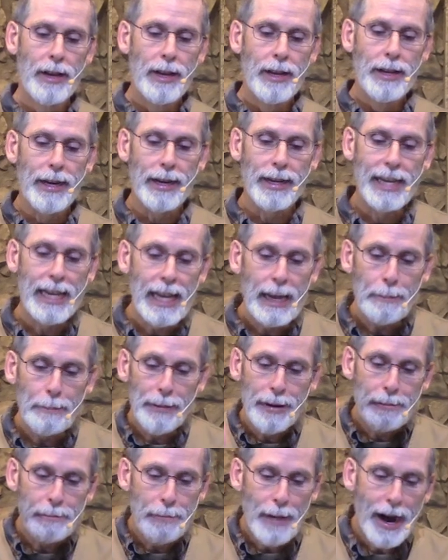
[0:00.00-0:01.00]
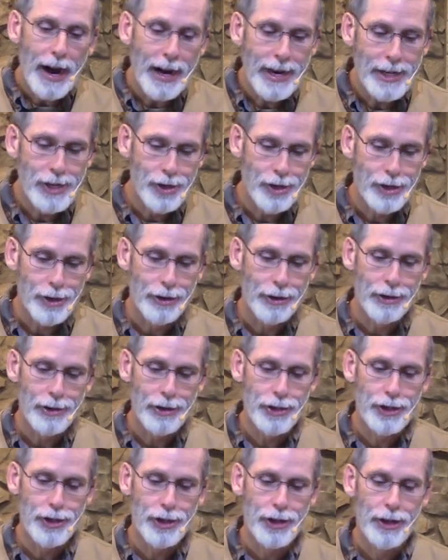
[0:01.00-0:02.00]
Now keep in mind,
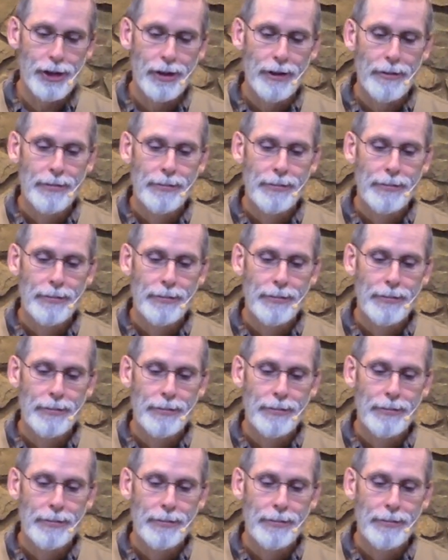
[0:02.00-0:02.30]
church,